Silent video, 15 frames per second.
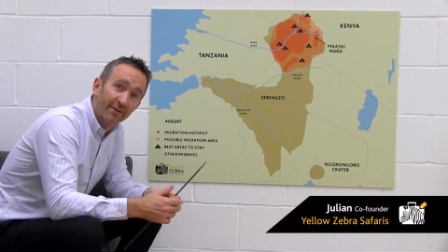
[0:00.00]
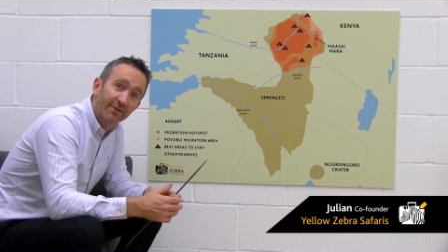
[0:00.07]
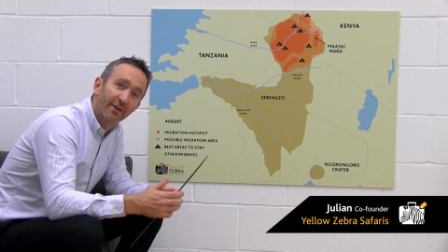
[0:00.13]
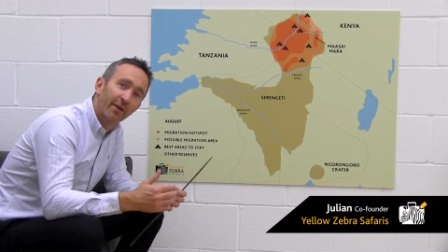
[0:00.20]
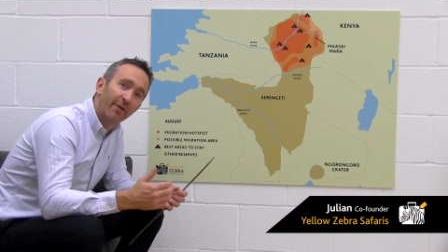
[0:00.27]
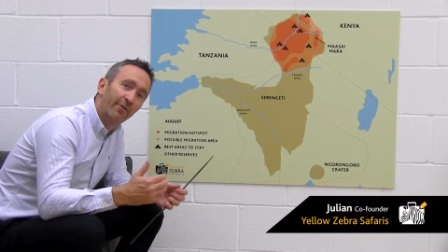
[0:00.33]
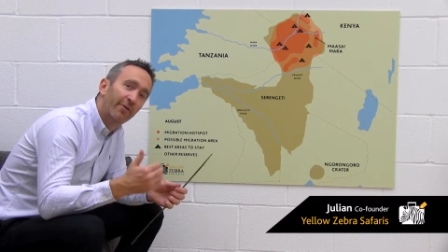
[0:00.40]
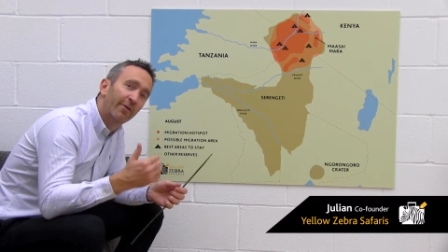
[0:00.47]

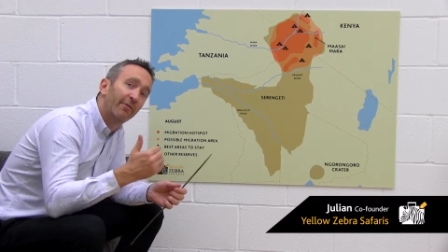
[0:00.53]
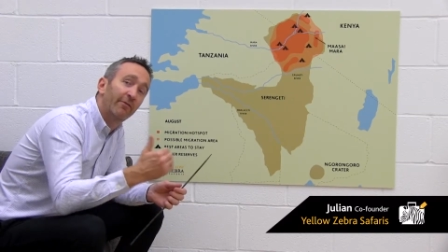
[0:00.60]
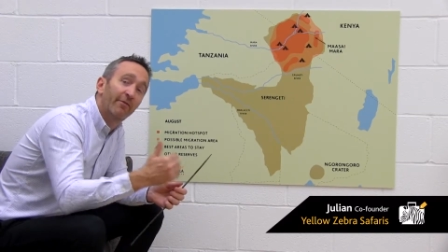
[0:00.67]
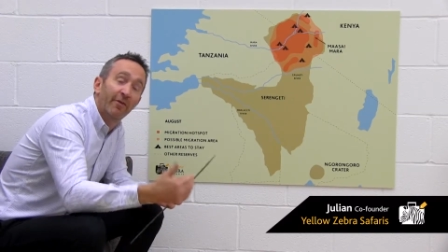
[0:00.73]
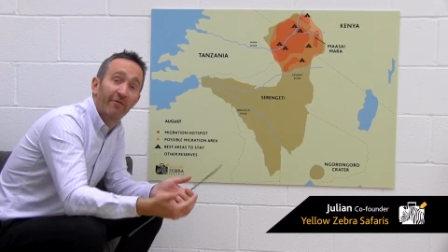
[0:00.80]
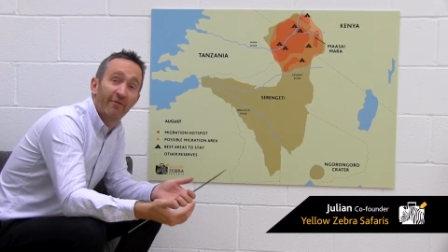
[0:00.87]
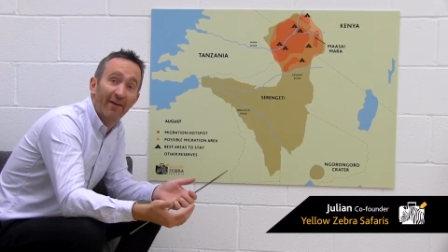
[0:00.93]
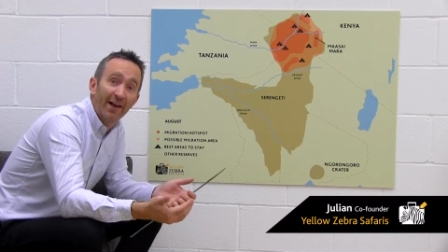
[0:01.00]
So
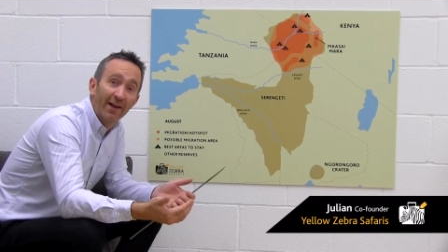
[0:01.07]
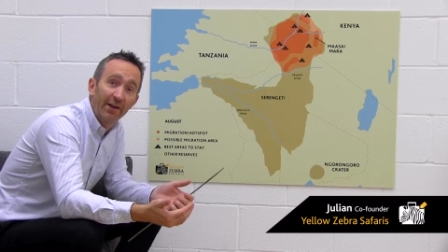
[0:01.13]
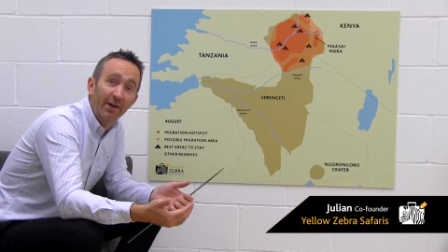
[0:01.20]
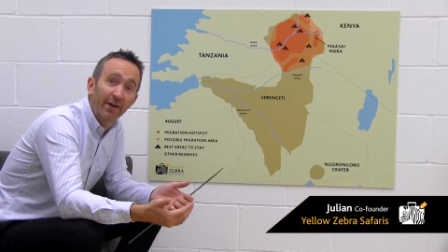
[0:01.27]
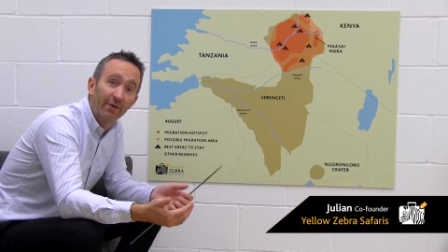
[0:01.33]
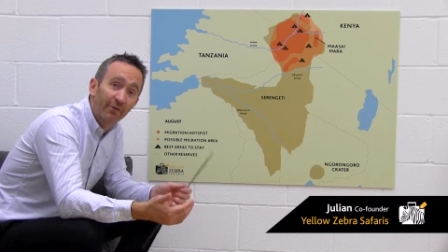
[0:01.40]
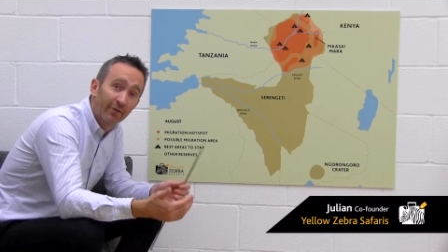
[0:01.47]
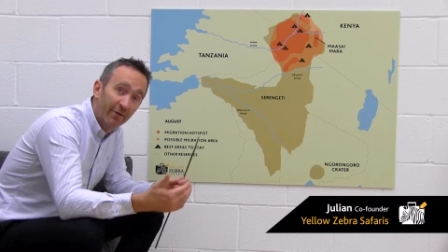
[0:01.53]
for
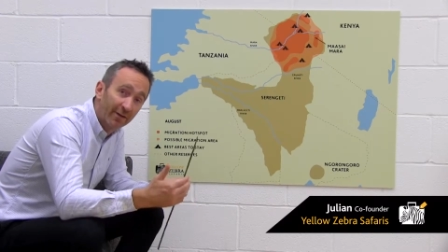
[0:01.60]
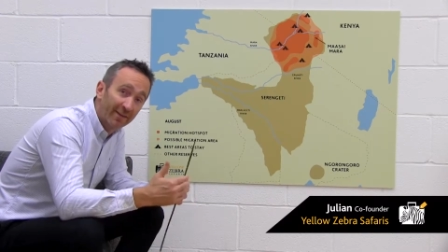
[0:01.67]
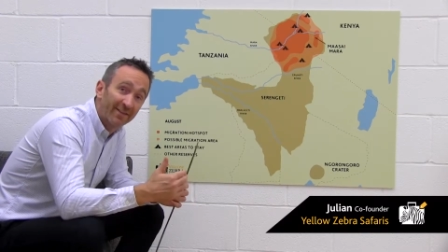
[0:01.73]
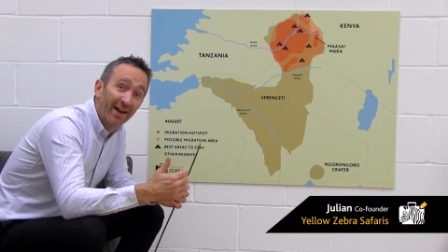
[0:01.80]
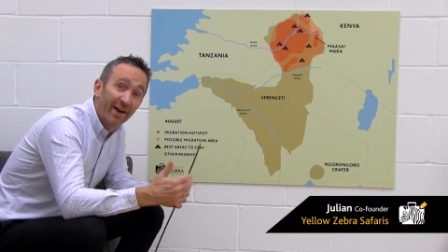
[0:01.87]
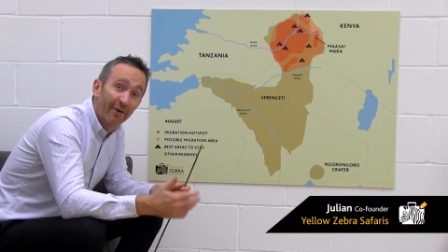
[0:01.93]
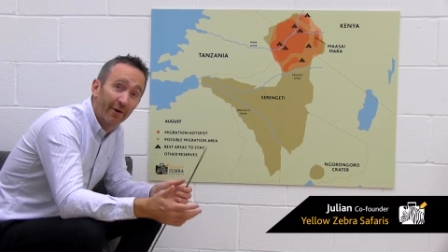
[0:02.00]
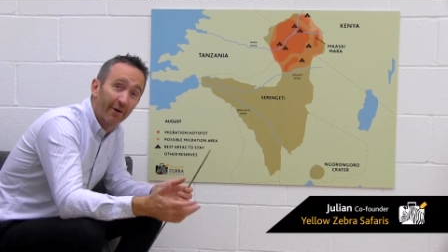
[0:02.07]
value for this
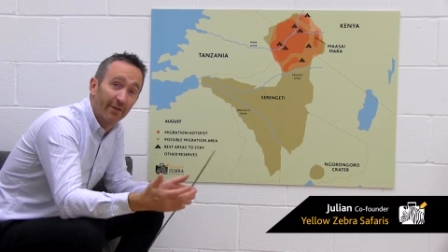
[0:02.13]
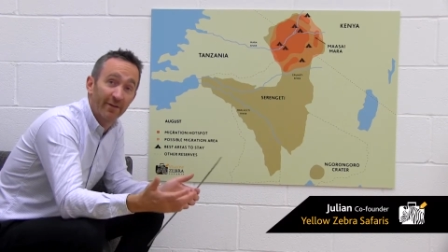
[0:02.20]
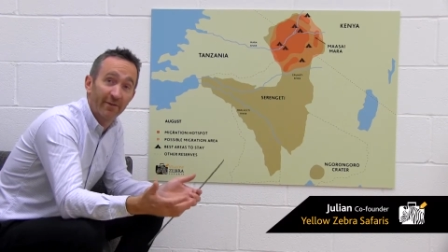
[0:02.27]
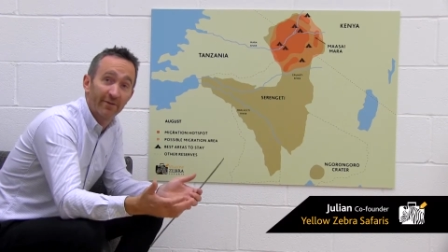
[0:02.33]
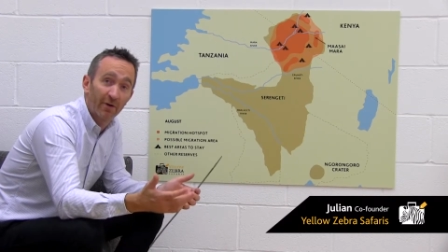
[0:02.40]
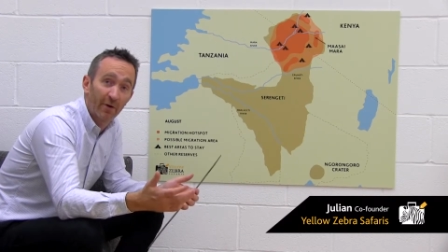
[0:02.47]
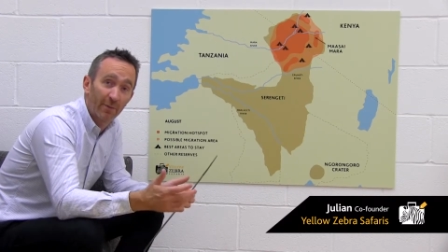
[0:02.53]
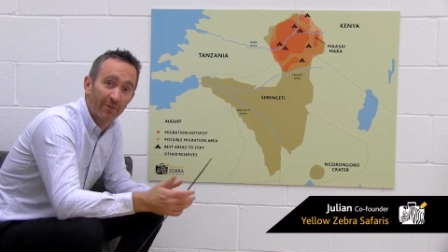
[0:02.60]
area at
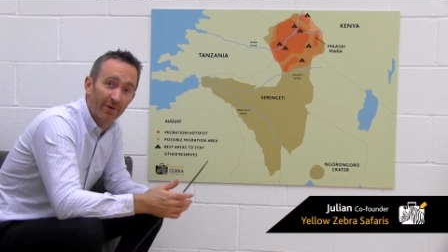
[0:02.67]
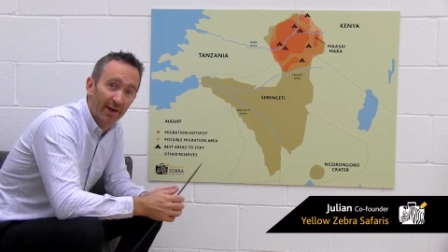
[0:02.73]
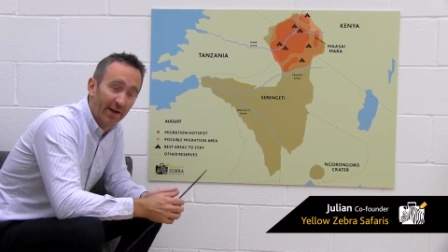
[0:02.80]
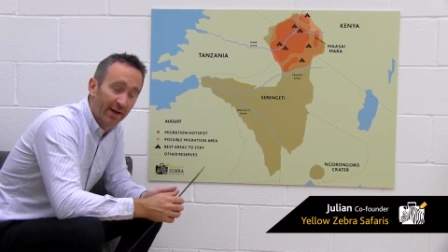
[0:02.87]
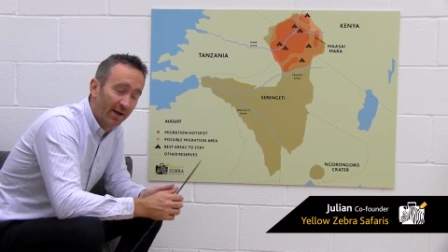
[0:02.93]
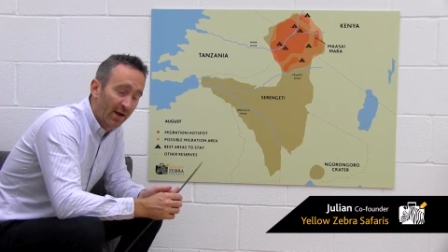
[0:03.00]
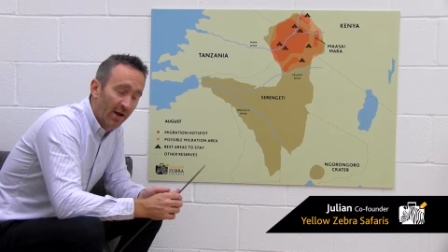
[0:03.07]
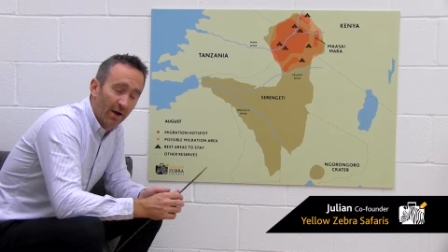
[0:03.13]
this time of
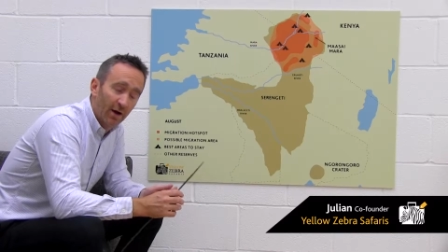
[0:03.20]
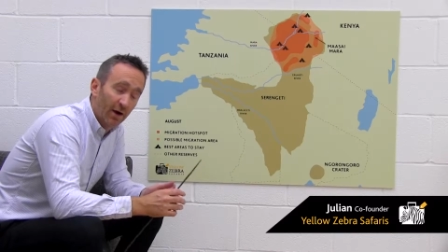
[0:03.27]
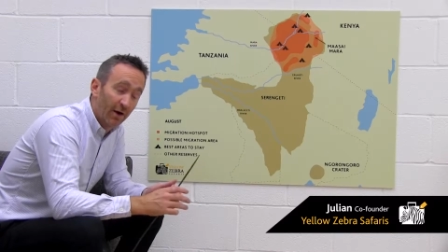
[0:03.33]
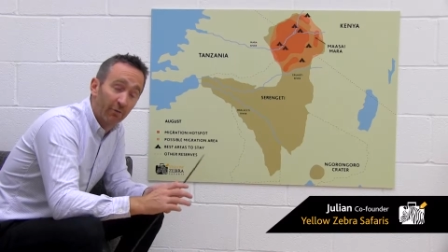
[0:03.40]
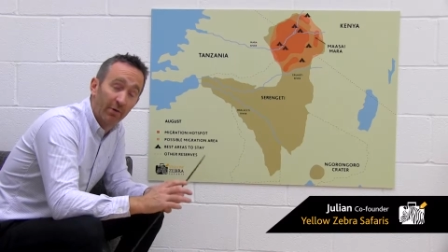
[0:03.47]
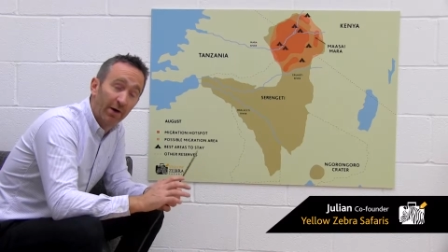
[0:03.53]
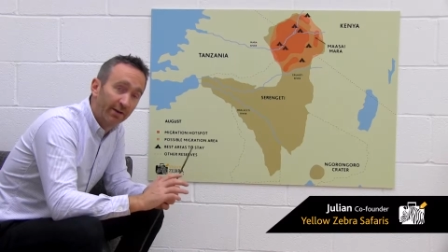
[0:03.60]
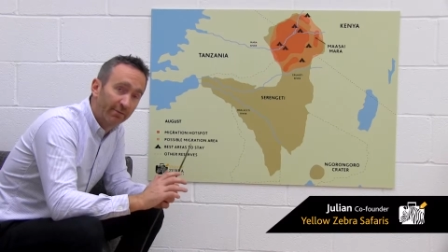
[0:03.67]
year, I
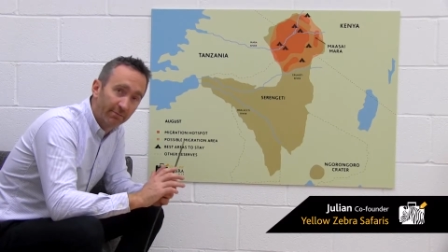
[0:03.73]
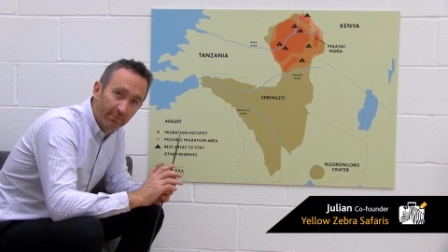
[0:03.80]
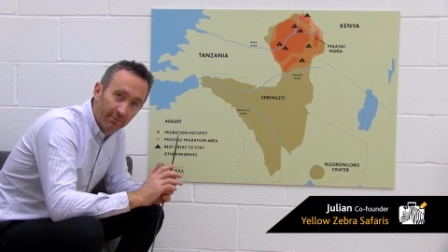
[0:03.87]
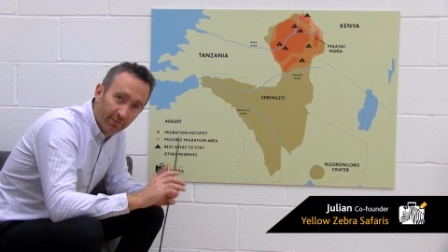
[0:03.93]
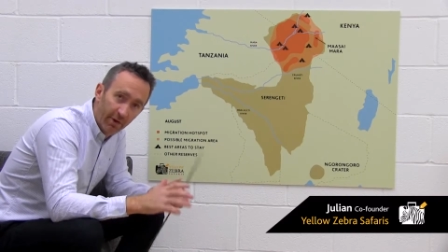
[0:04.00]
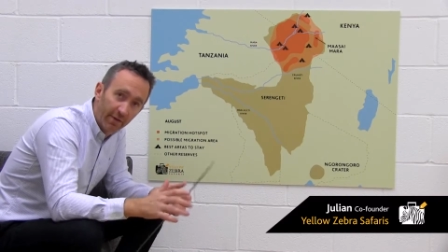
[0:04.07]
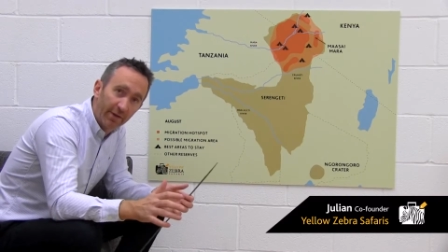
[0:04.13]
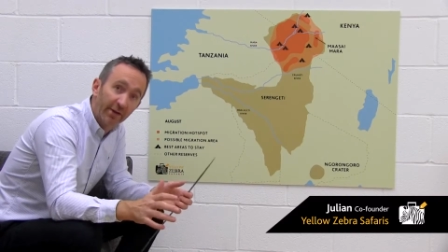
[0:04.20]
really
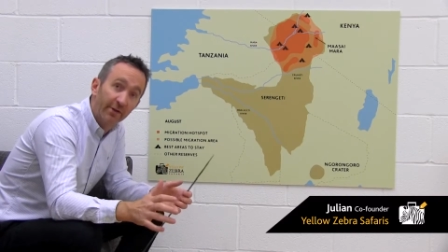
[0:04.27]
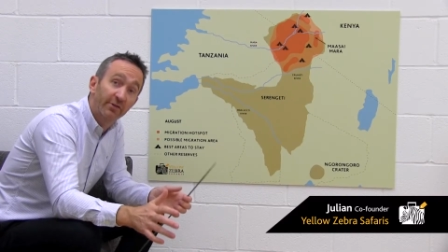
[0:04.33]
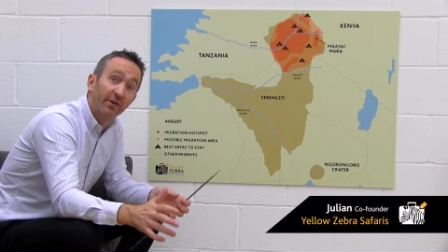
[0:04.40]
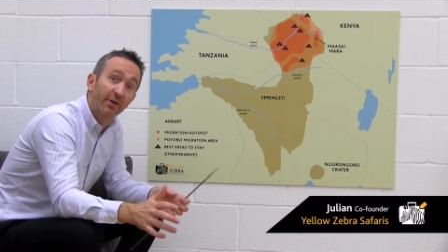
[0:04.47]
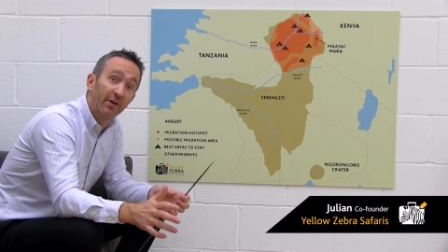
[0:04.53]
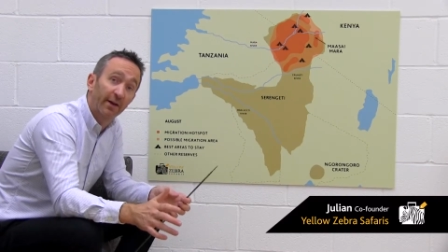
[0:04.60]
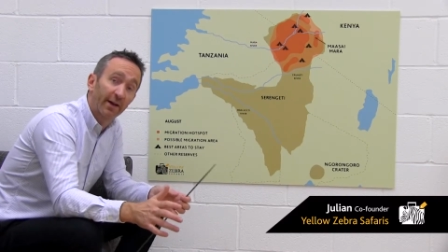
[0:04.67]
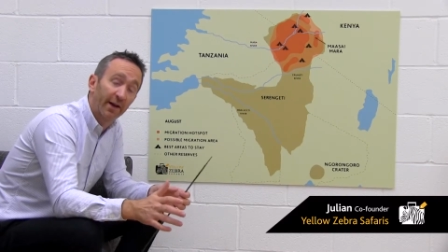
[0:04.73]
don't think you
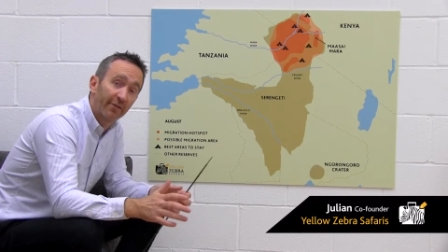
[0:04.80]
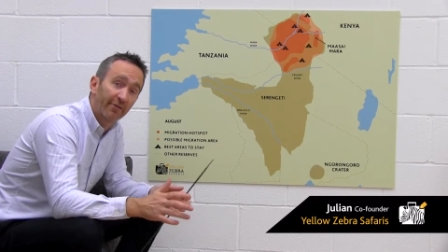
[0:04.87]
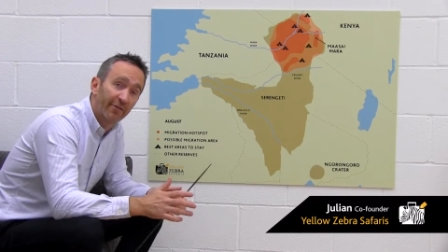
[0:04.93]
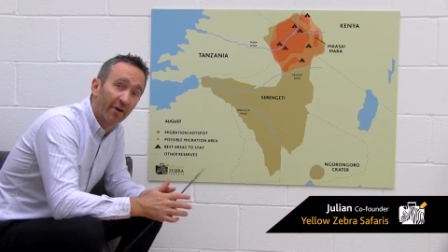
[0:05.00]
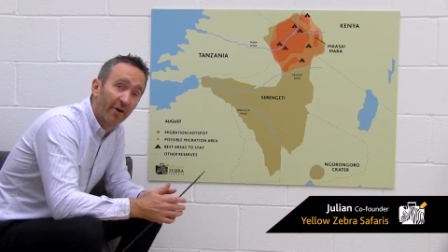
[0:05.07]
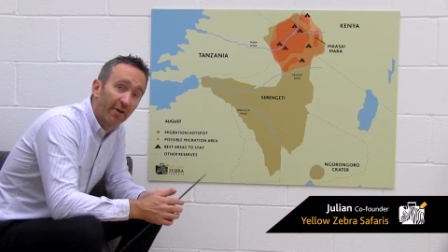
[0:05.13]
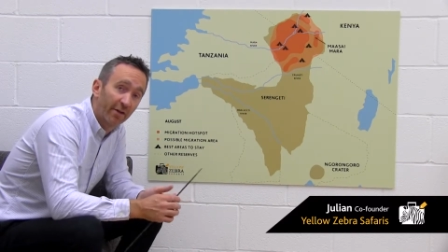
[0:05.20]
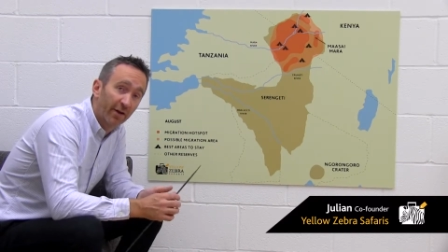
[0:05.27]
should look any
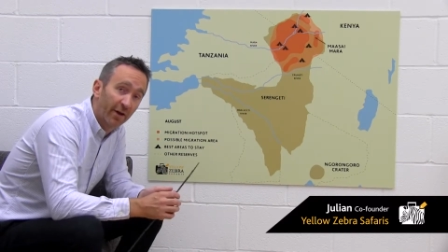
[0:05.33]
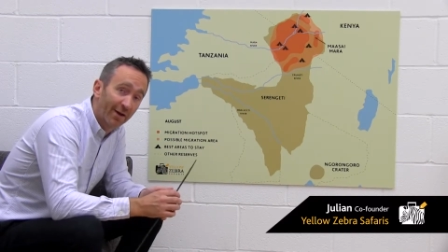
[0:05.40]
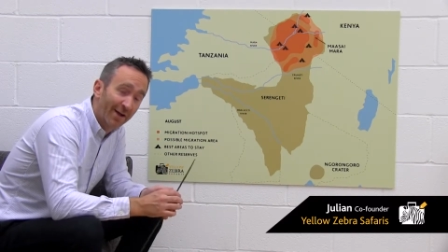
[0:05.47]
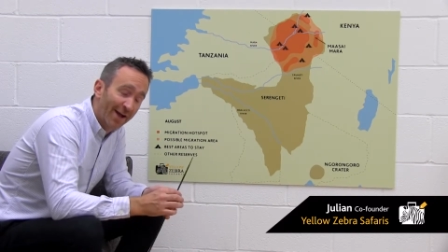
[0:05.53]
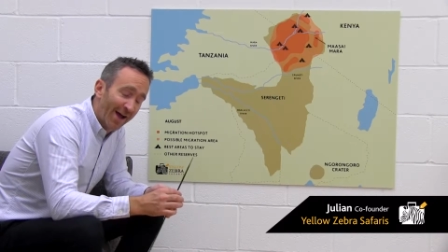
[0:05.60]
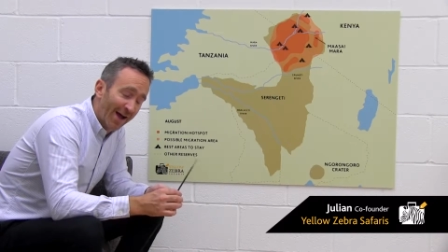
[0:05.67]
further.